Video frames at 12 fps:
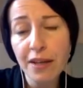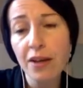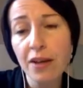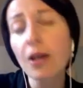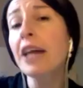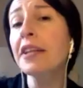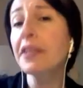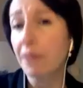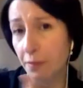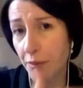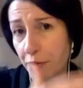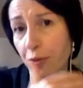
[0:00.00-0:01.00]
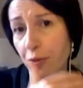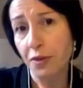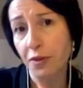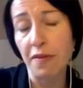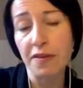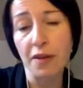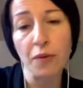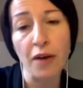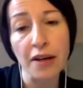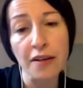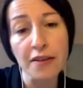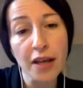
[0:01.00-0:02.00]
and even before Thomas
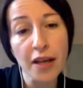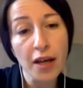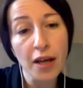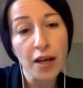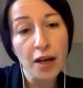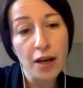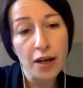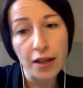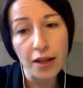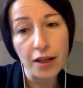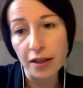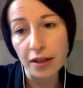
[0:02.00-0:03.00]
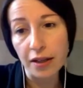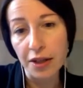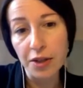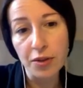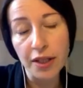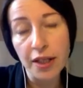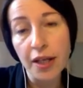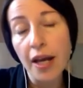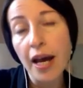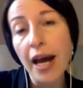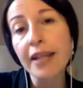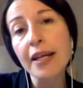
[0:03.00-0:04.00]
Aquinas, actually.
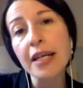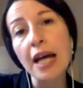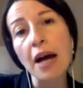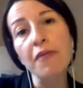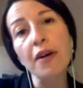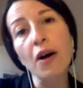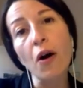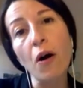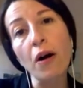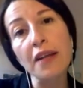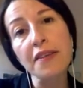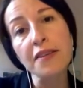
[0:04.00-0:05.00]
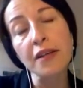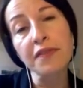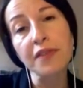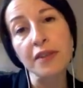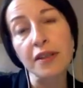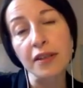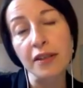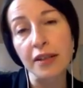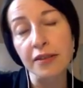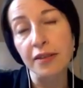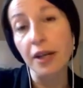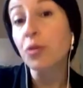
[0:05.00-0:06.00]
And they have all a certain,
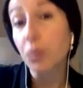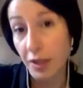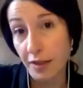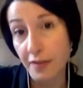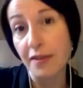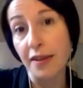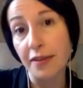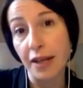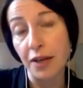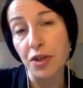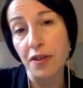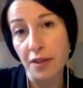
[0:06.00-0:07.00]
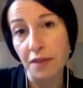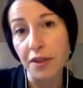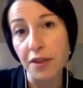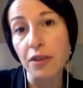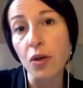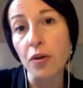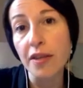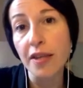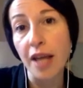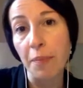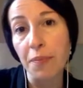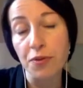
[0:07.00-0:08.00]
and to this is attached a certain
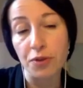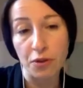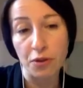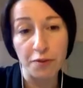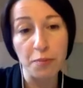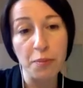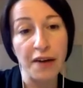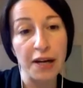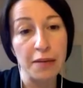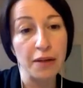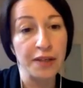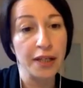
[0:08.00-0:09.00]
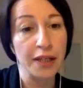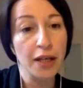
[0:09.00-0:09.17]
conception of primary